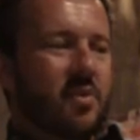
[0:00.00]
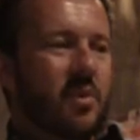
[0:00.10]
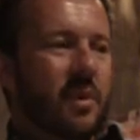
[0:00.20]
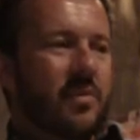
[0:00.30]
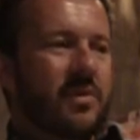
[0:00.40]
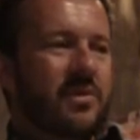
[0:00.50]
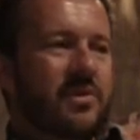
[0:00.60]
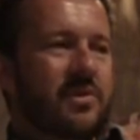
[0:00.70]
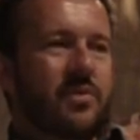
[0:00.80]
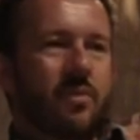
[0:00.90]
we would
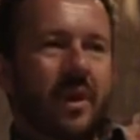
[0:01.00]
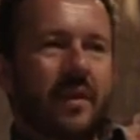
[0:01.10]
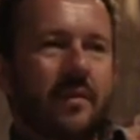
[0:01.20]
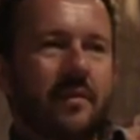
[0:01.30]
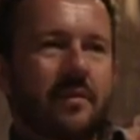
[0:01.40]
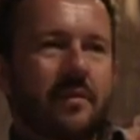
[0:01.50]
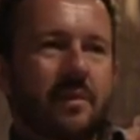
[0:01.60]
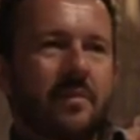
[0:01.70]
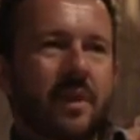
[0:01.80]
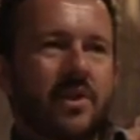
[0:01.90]
do right. We
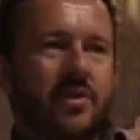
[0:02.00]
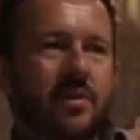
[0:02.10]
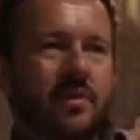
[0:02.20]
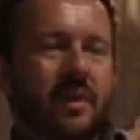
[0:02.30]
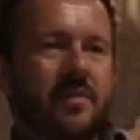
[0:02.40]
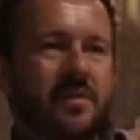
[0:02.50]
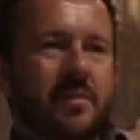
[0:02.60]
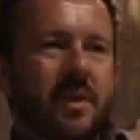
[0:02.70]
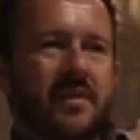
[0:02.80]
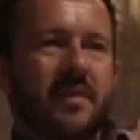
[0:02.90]
would make sure that it was the
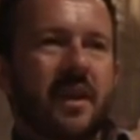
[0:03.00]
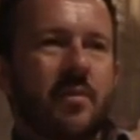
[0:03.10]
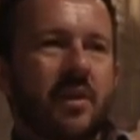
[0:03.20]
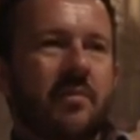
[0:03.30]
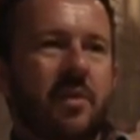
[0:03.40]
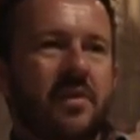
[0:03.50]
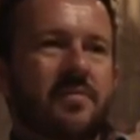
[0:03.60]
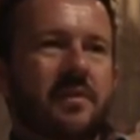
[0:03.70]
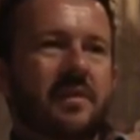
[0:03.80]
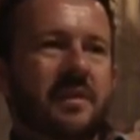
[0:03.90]
best game we could
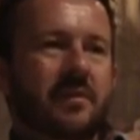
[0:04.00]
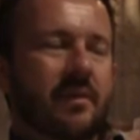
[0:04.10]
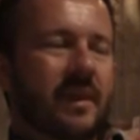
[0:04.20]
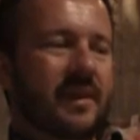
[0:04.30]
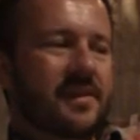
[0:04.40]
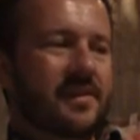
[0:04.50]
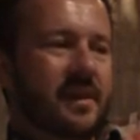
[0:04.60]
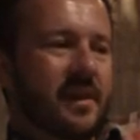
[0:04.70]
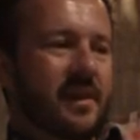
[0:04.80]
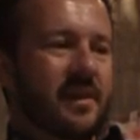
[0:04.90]
possibly deliver.
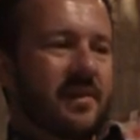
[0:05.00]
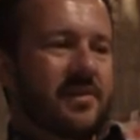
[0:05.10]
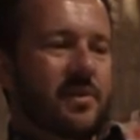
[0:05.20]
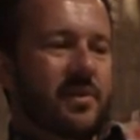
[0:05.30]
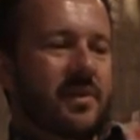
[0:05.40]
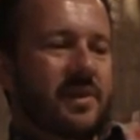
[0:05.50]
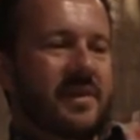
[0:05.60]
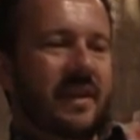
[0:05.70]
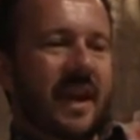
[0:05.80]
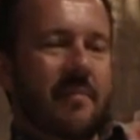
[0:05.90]
To us, it's
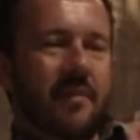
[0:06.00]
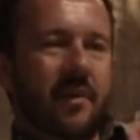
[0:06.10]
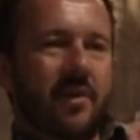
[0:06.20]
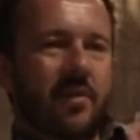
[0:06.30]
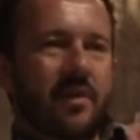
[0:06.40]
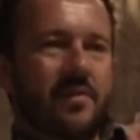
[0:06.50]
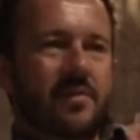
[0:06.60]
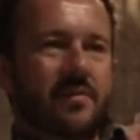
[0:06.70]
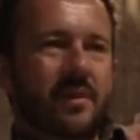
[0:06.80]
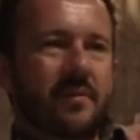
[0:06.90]
the game of our
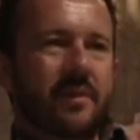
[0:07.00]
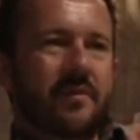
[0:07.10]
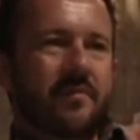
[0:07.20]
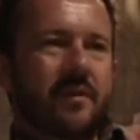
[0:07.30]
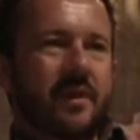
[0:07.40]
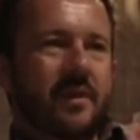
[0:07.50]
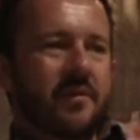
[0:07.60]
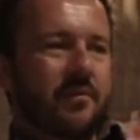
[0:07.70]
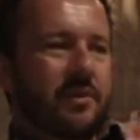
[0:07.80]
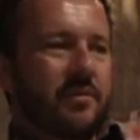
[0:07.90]
careers.
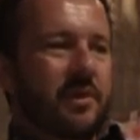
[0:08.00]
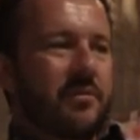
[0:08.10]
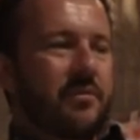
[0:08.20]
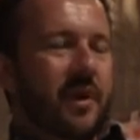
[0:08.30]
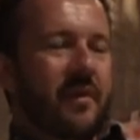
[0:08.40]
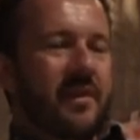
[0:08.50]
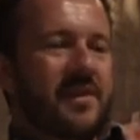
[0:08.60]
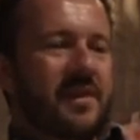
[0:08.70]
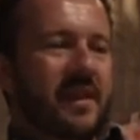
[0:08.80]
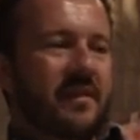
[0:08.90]
You very
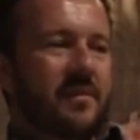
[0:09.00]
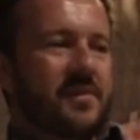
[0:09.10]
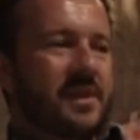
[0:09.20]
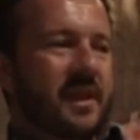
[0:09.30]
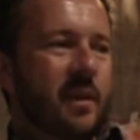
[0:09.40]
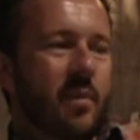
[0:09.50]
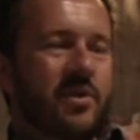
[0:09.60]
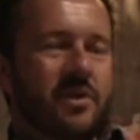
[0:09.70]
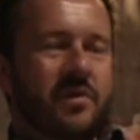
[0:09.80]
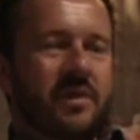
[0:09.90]
seldom see an
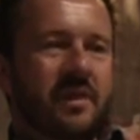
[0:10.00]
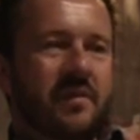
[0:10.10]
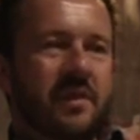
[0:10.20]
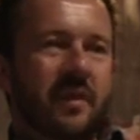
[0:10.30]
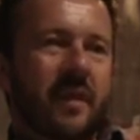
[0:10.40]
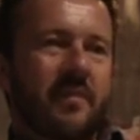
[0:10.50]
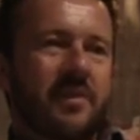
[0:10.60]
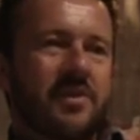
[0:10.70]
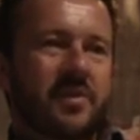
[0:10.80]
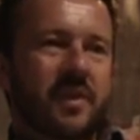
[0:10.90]
opportunity in the video game
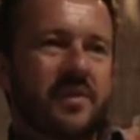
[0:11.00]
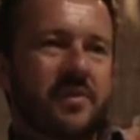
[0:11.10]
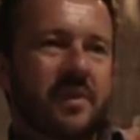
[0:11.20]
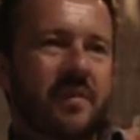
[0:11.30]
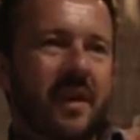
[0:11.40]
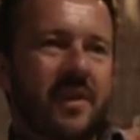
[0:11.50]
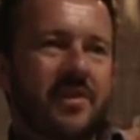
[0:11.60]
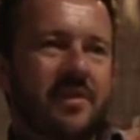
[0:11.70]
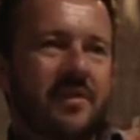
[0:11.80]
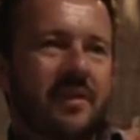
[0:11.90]
industry to
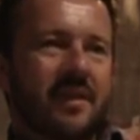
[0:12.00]
reimagine